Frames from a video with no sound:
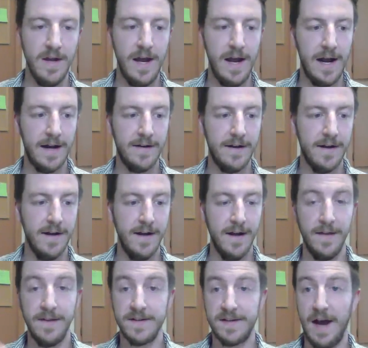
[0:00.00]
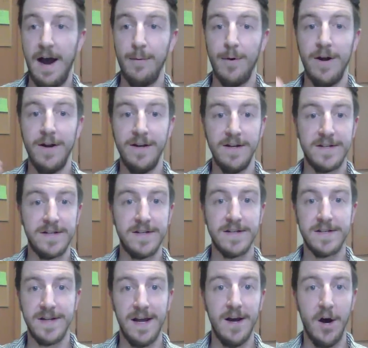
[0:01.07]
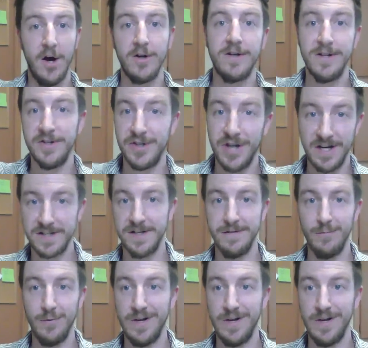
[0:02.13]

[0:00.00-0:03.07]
And this highway needs to stay uncongested.